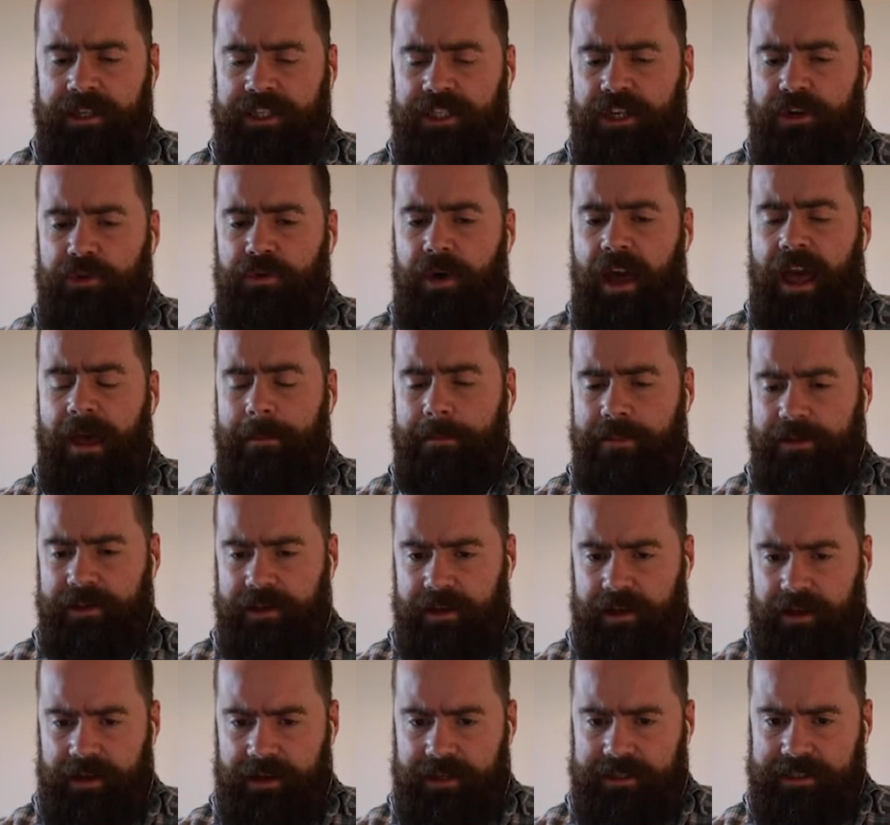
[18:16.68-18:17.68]
So
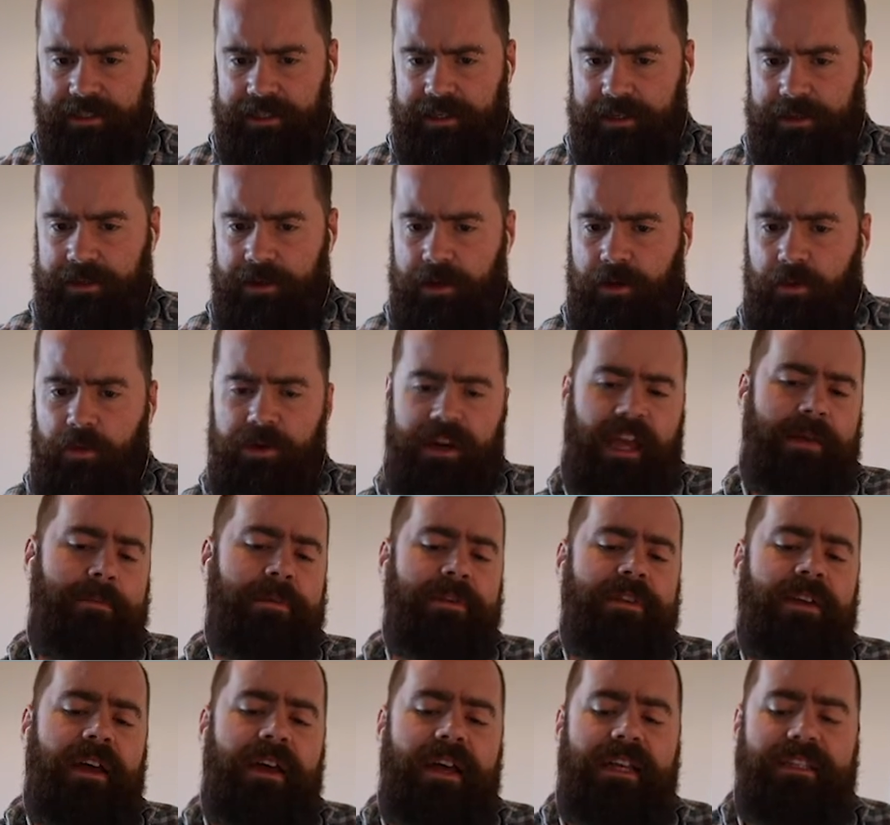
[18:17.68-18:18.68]
empathize. What
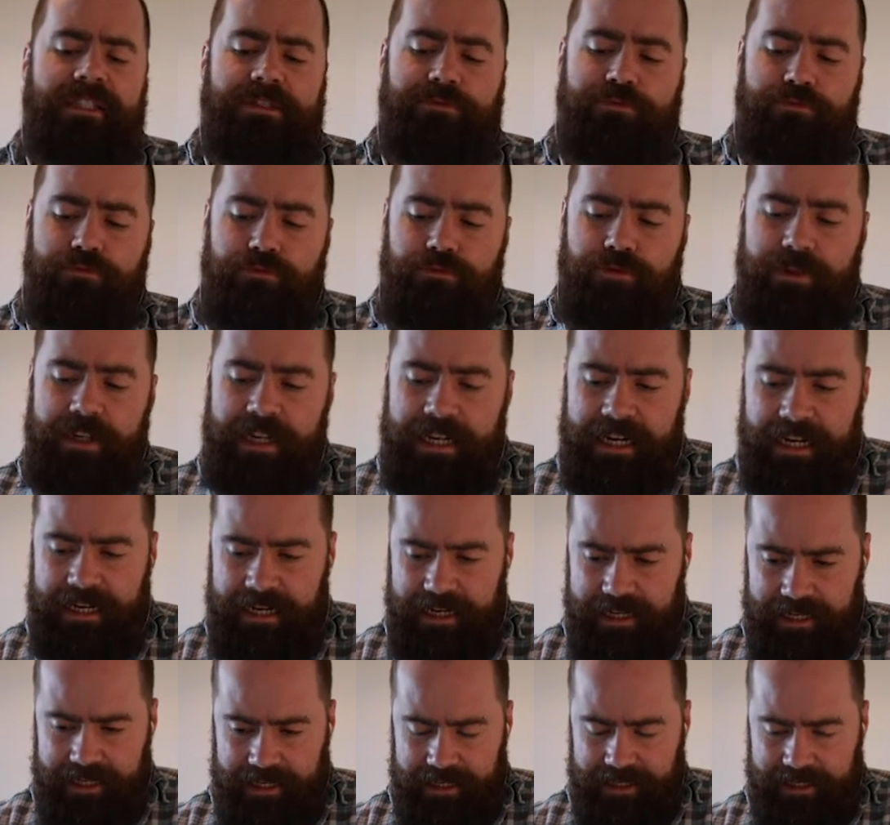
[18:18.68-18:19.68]
empathize
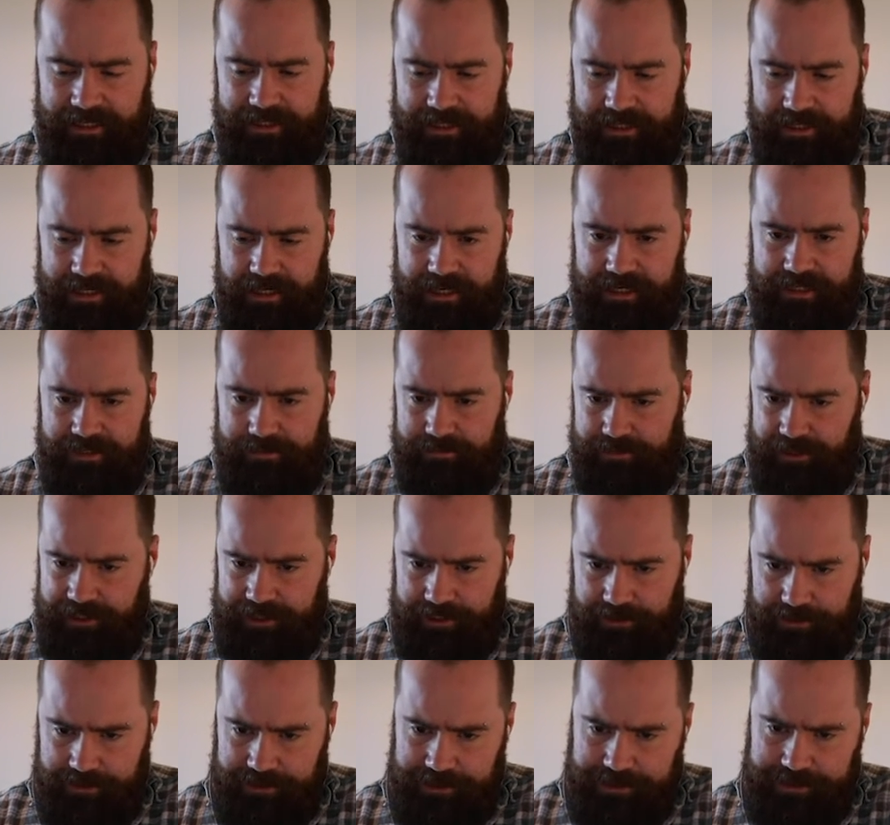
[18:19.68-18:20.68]
really is
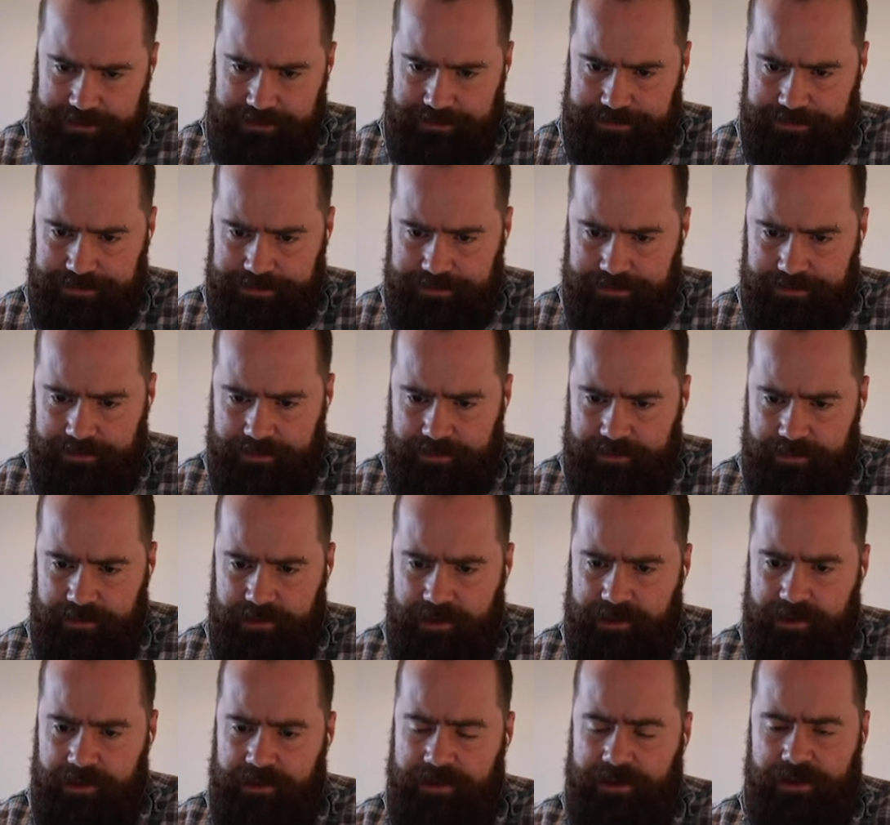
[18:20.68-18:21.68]
research.
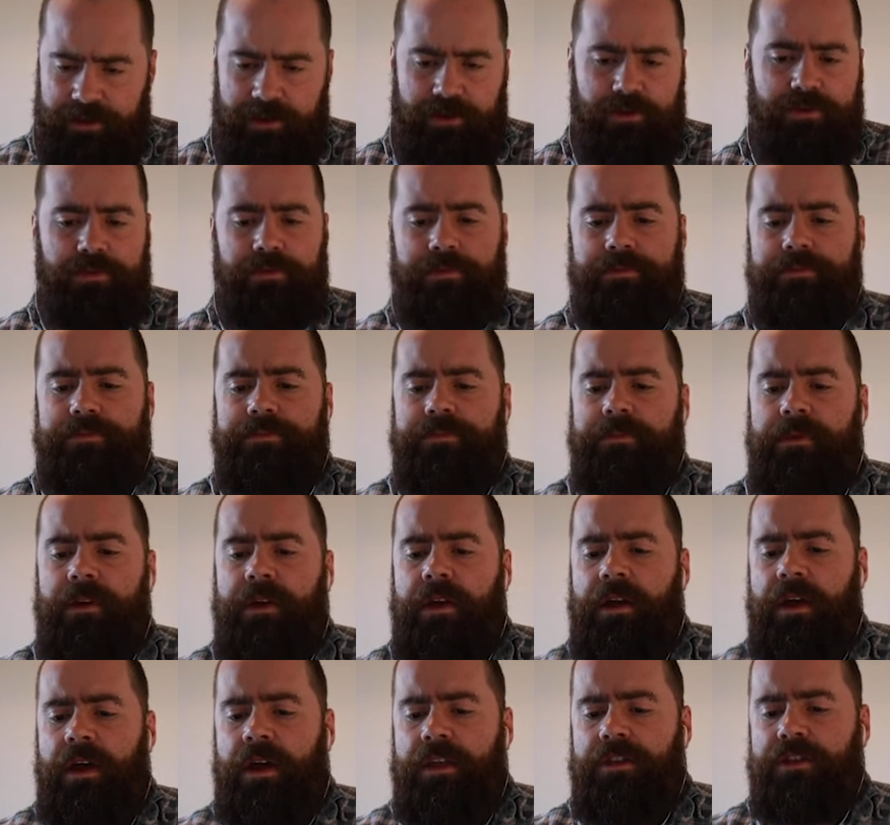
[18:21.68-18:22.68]
So
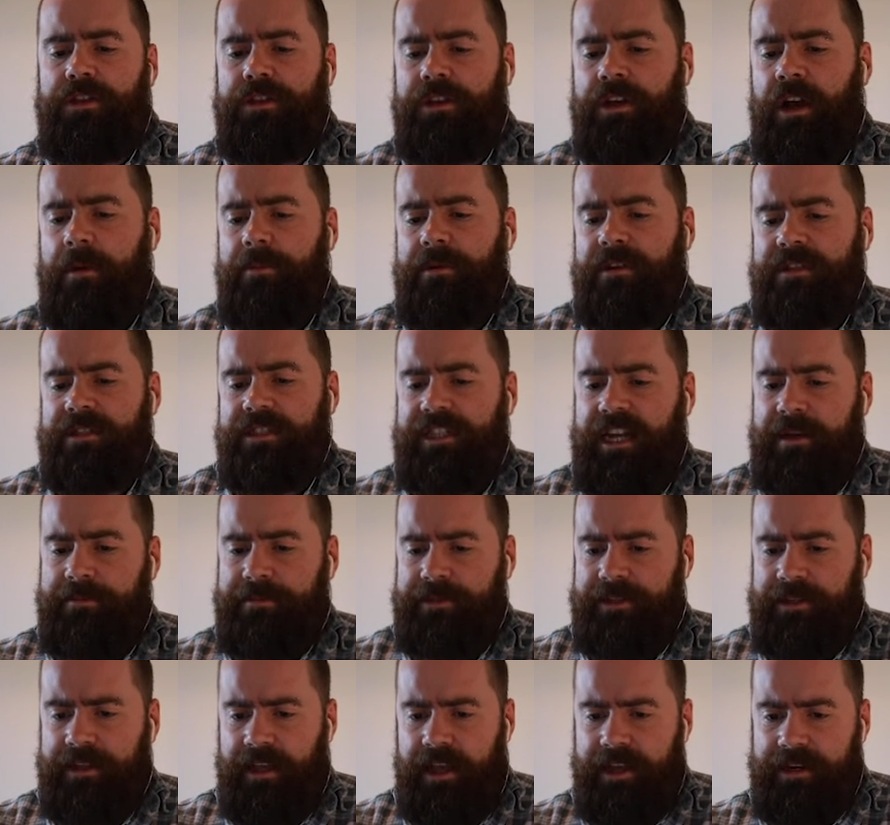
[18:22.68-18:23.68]
there's a
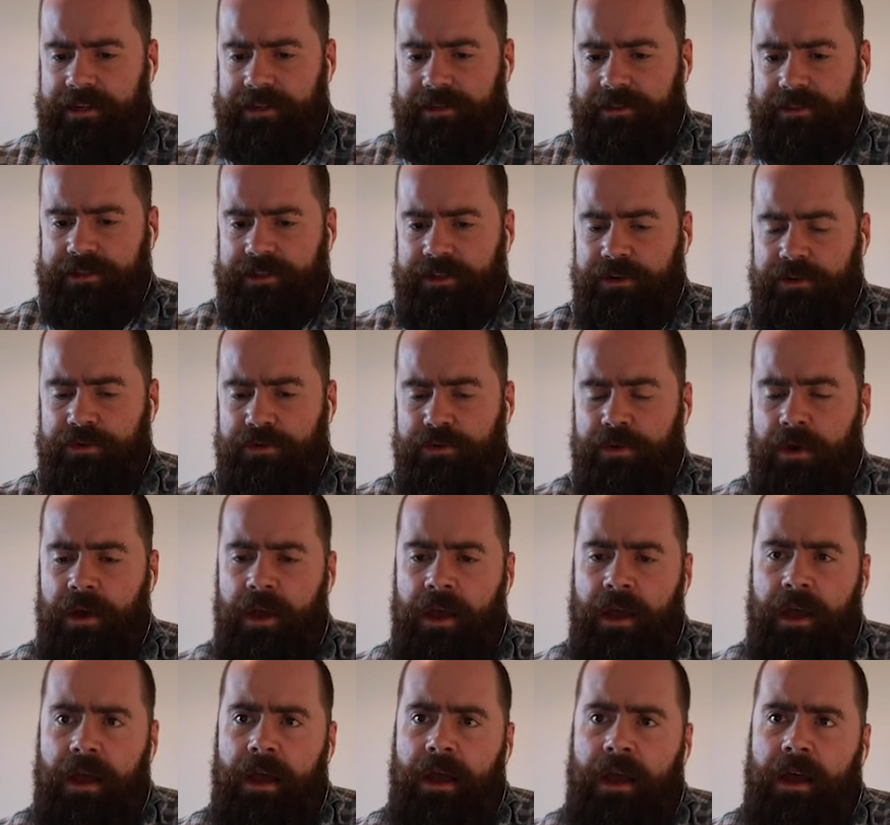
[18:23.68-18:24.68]
couple of steps in
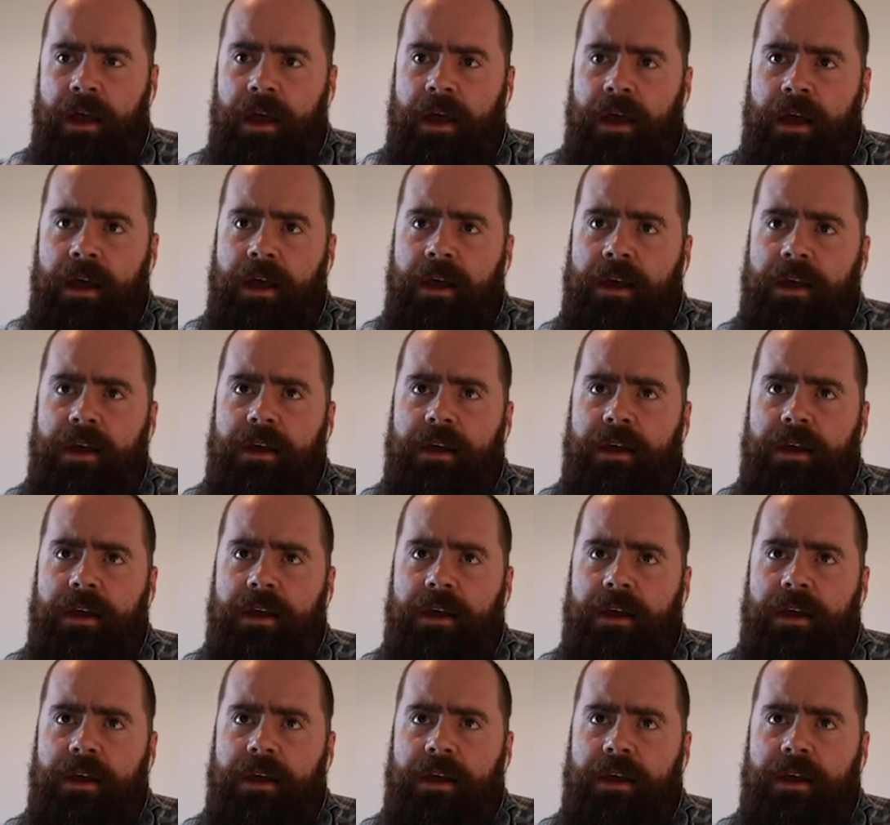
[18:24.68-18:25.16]
that. So